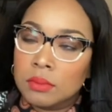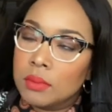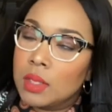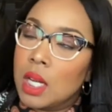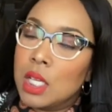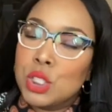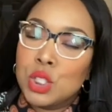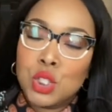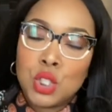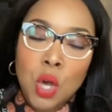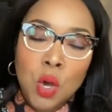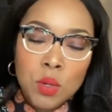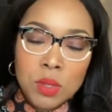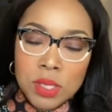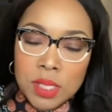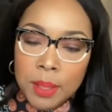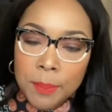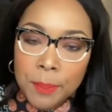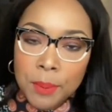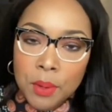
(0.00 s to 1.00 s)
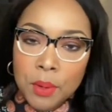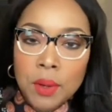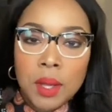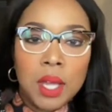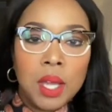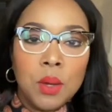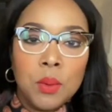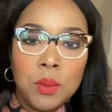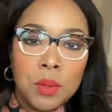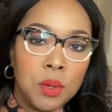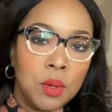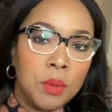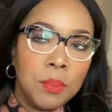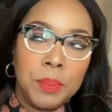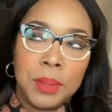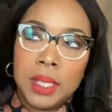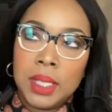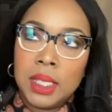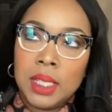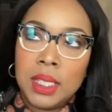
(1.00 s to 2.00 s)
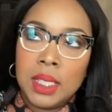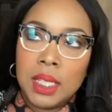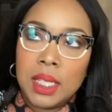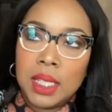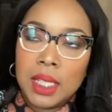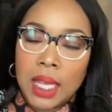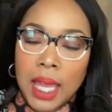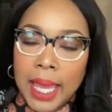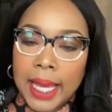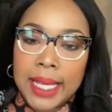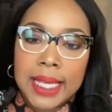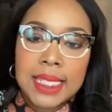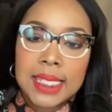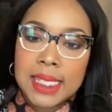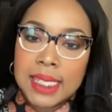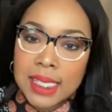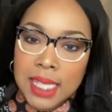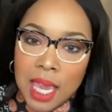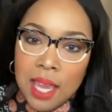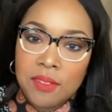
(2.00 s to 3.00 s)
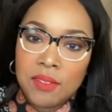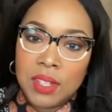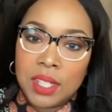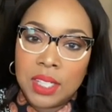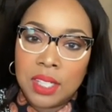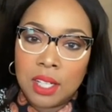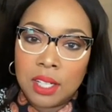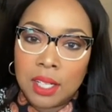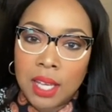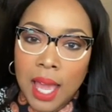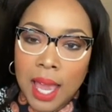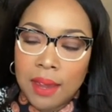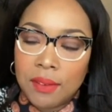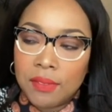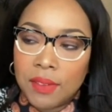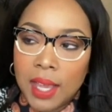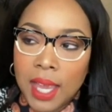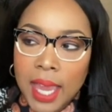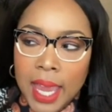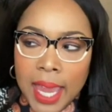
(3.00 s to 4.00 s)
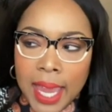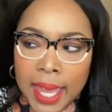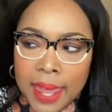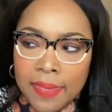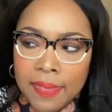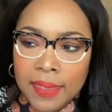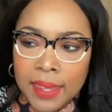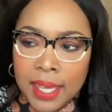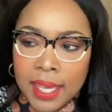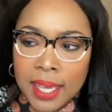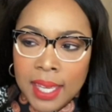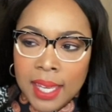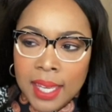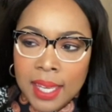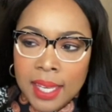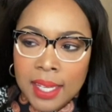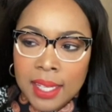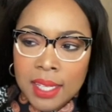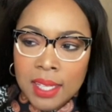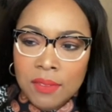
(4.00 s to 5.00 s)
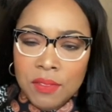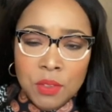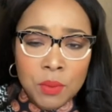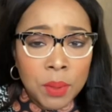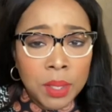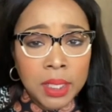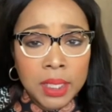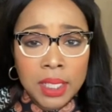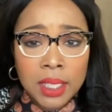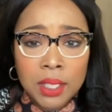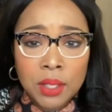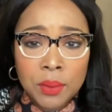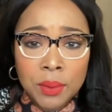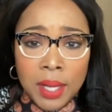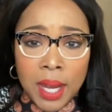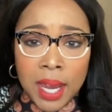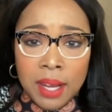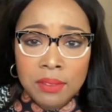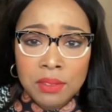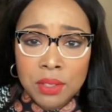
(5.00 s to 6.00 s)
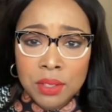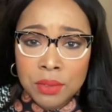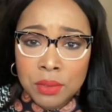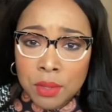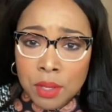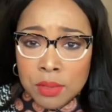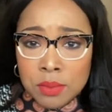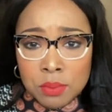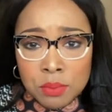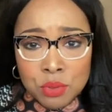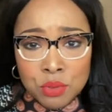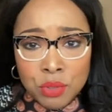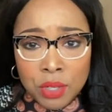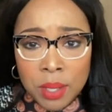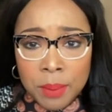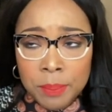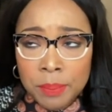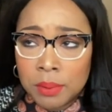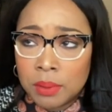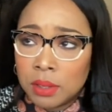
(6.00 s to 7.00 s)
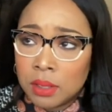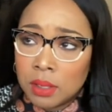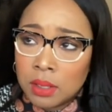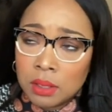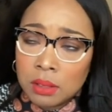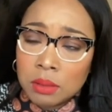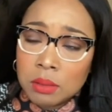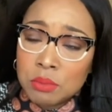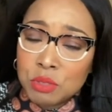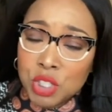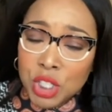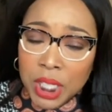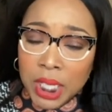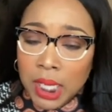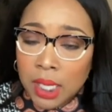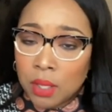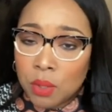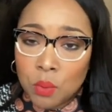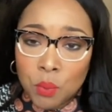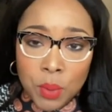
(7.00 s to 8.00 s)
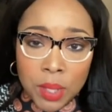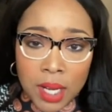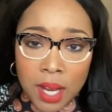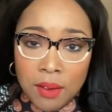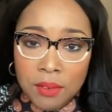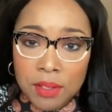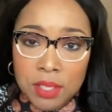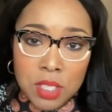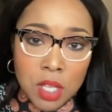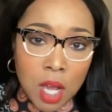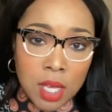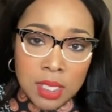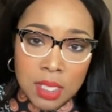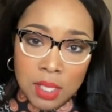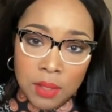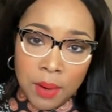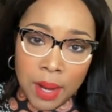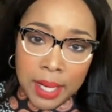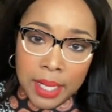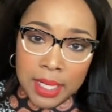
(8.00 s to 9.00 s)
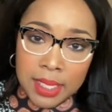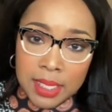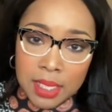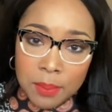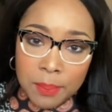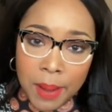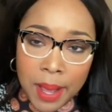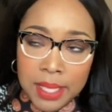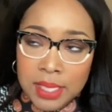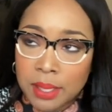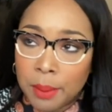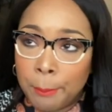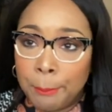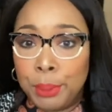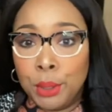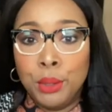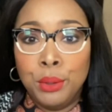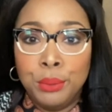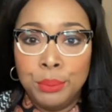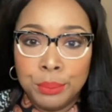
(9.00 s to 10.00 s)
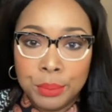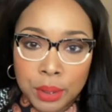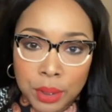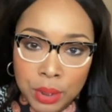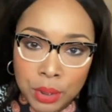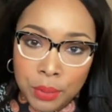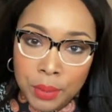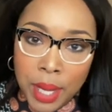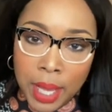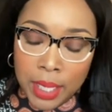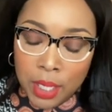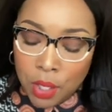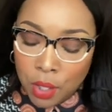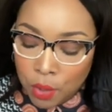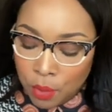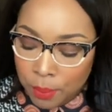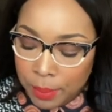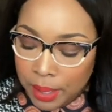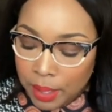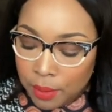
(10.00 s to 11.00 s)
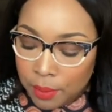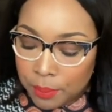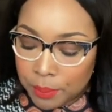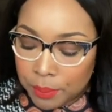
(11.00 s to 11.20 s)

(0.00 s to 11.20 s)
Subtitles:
So simple, it will be like saving your life. And then if you want to get creative, you can throw some shrimp, chicken, whatever, toss it right into the pasta. Boom, you got a whole meal.